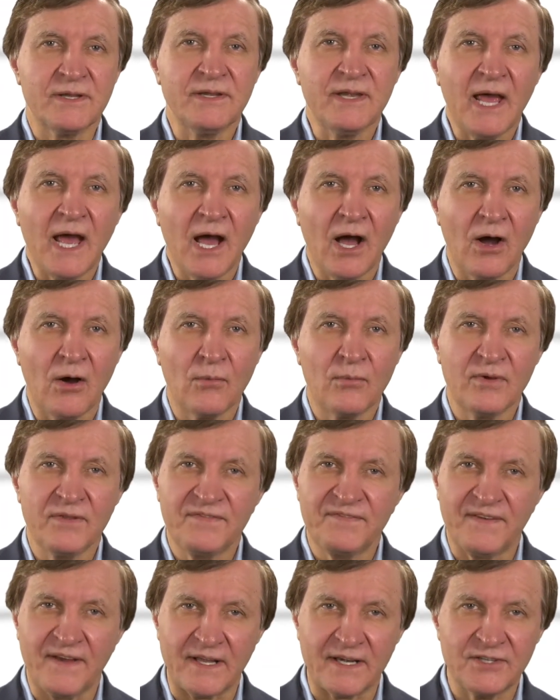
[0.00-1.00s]
and now
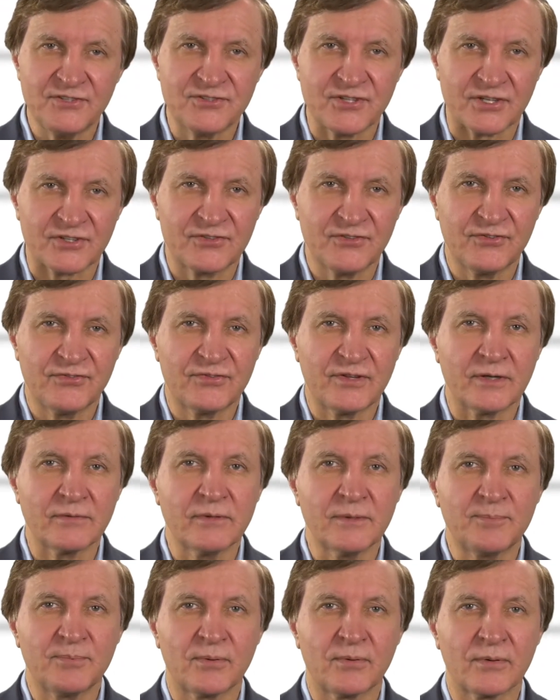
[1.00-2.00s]
with fat injections, they
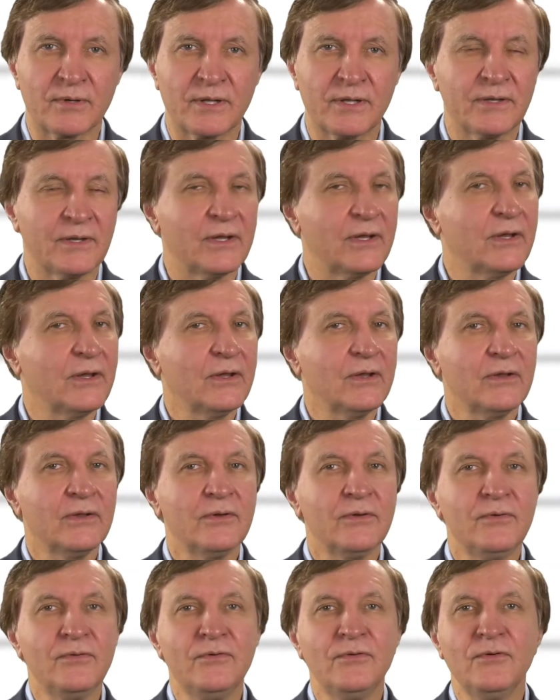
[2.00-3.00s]
reported
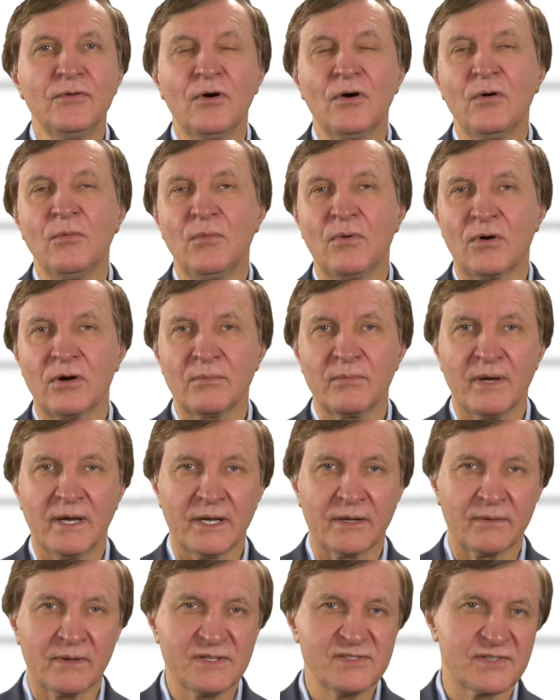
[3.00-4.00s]
no more
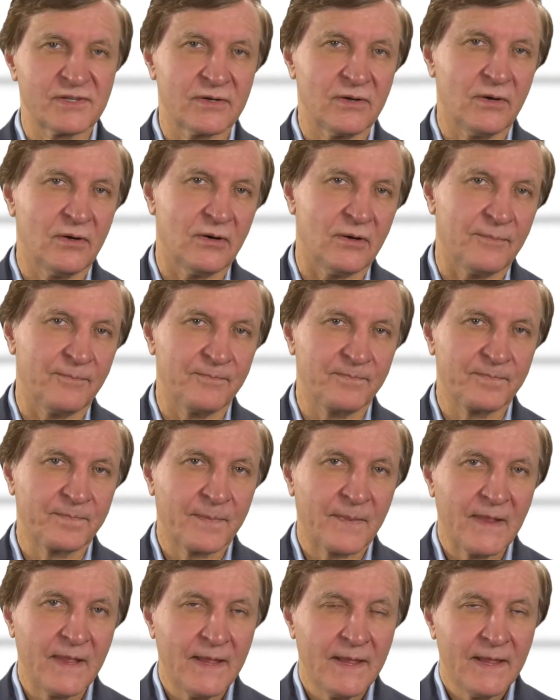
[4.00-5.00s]
migraines at all.
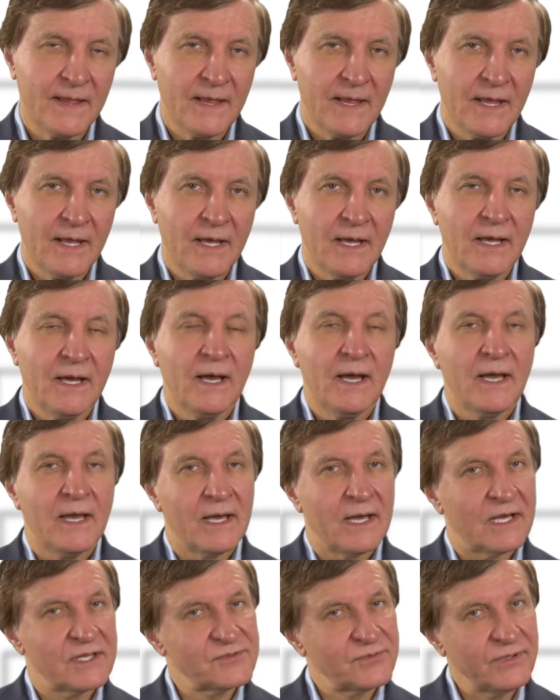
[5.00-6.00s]

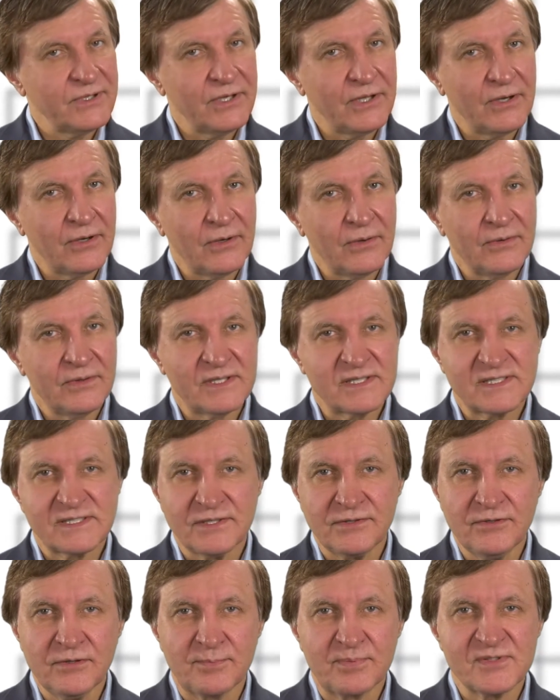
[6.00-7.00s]
As we know, this
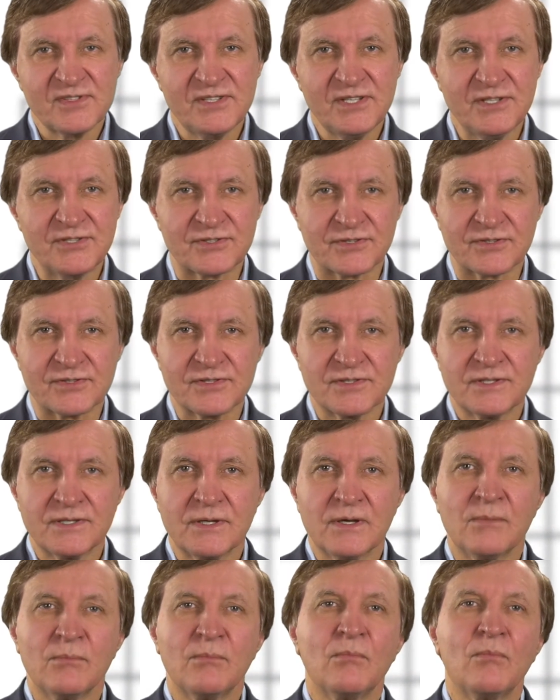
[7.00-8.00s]
is a new procedure.
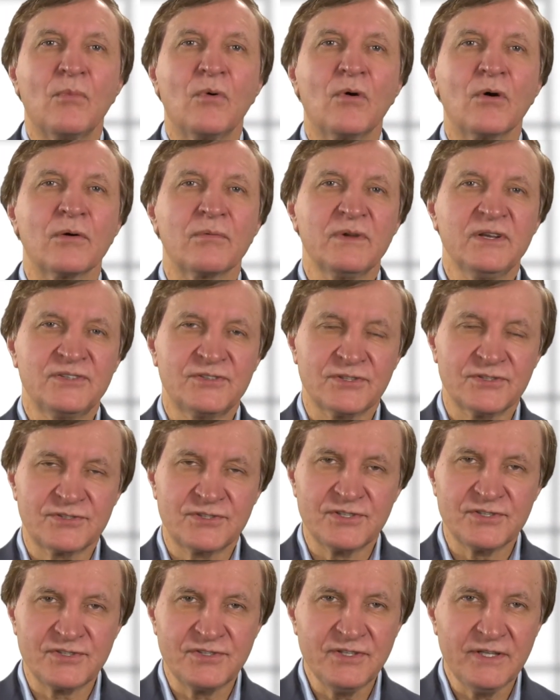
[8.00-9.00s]
More
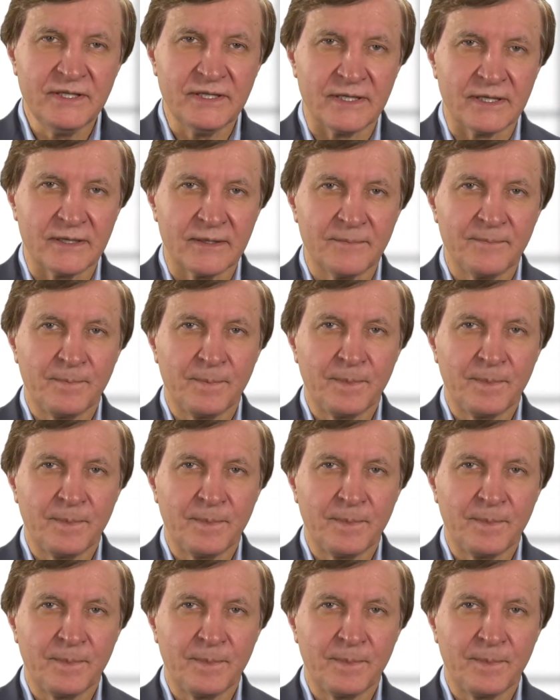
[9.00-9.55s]
research is needed.